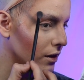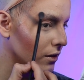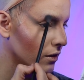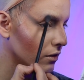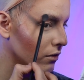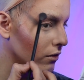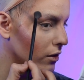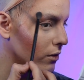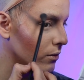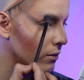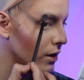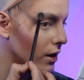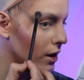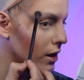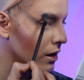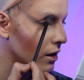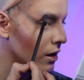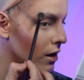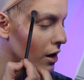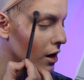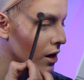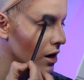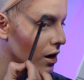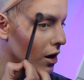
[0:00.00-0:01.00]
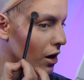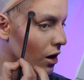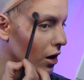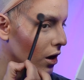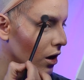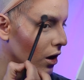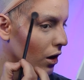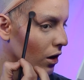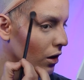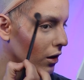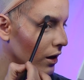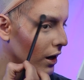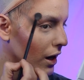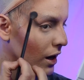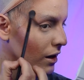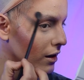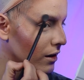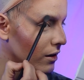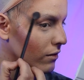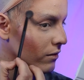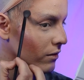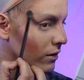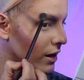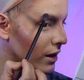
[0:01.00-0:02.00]
down the runway all kind
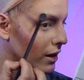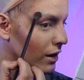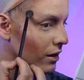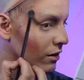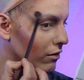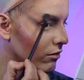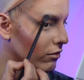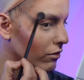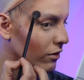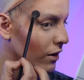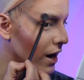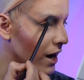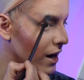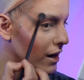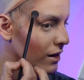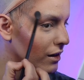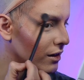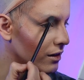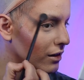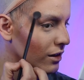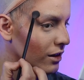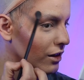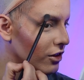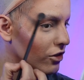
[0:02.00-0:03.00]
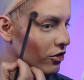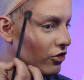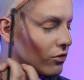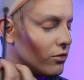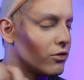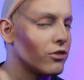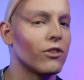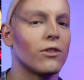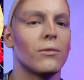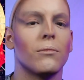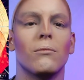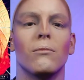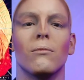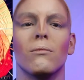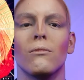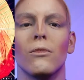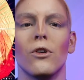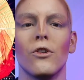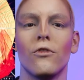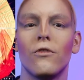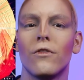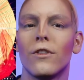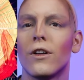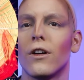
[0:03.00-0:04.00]
of like erratically. She was just
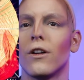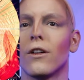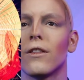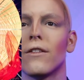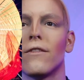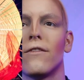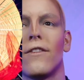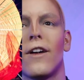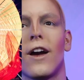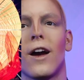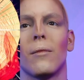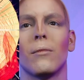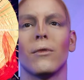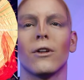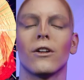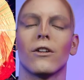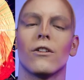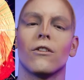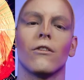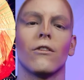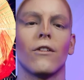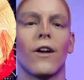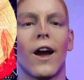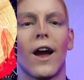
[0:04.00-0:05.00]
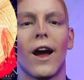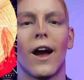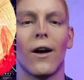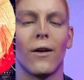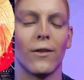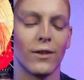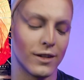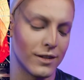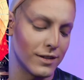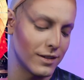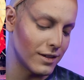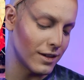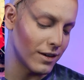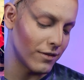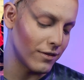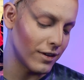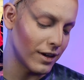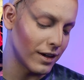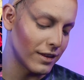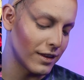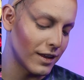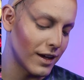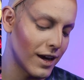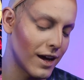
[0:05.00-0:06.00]
moving all the fabric around and stuff
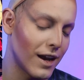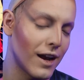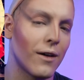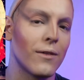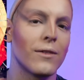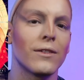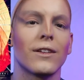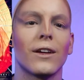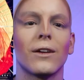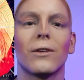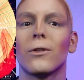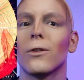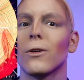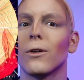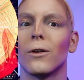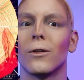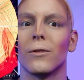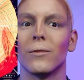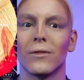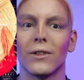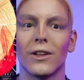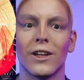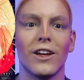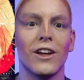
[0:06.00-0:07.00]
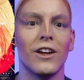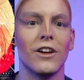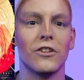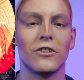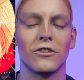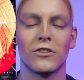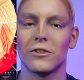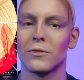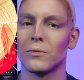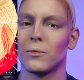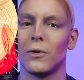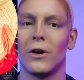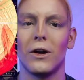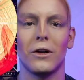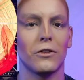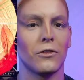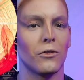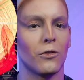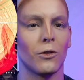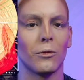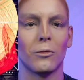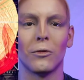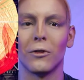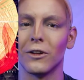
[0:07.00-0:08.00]
like that. I was like, girl, just walk
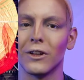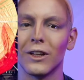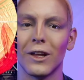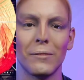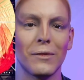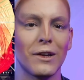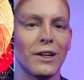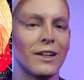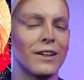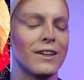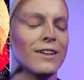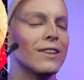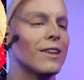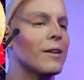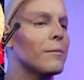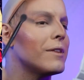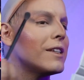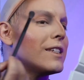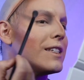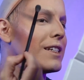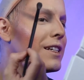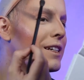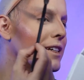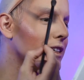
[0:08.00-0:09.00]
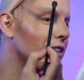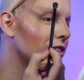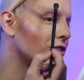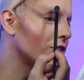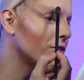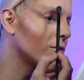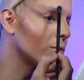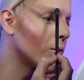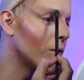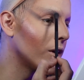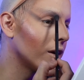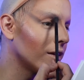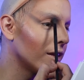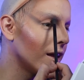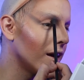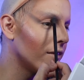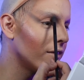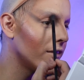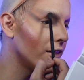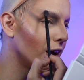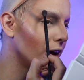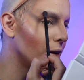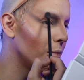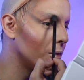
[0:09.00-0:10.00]
normal. Let me see it. Just work that
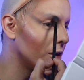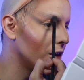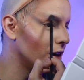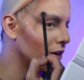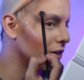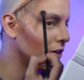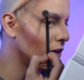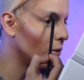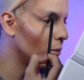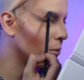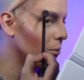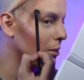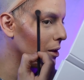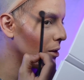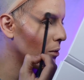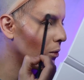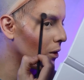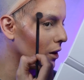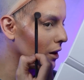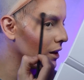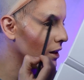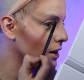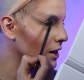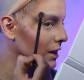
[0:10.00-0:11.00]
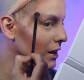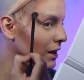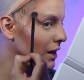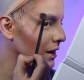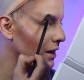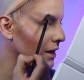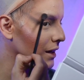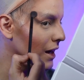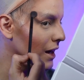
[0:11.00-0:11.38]
fabric. Don't be working it like